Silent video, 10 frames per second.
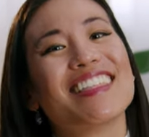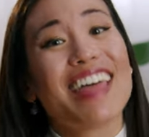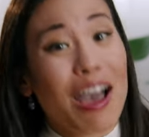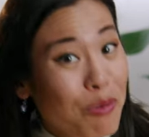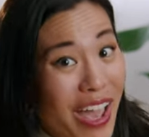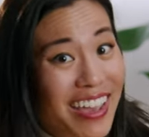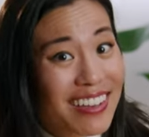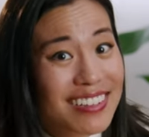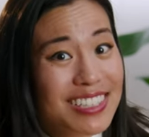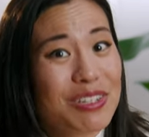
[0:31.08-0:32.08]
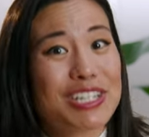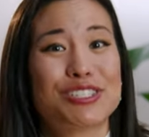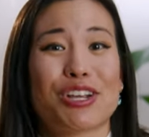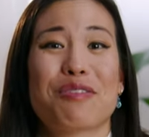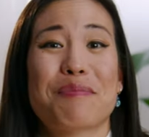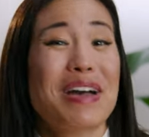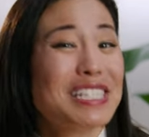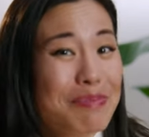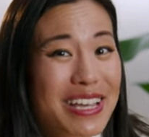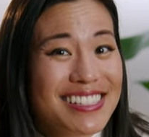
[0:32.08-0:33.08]
That way, you can show the
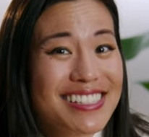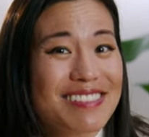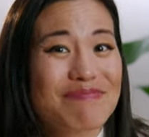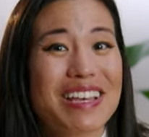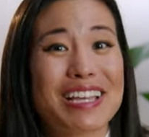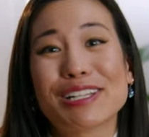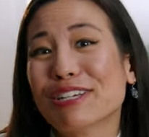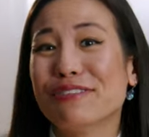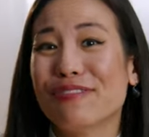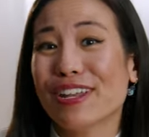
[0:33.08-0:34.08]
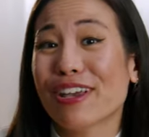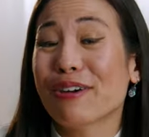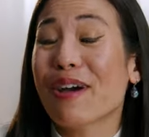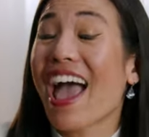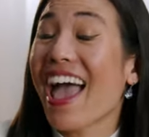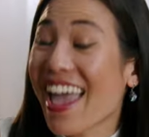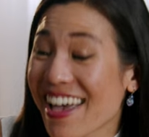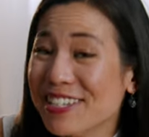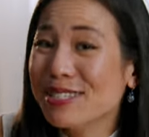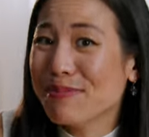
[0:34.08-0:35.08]
best bits, include video
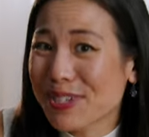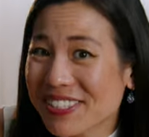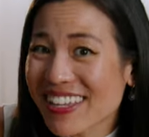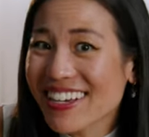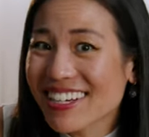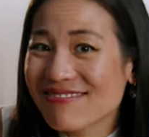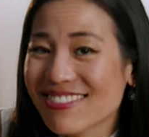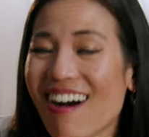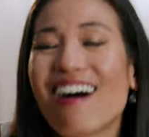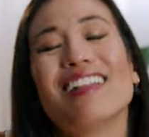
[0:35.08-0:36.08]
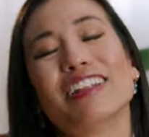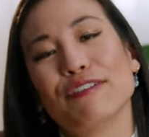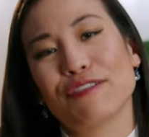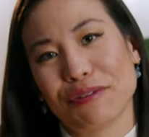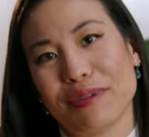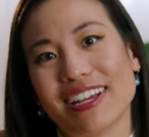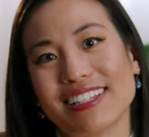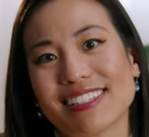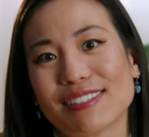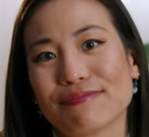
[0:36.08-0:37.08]
and music, all in a few minutes.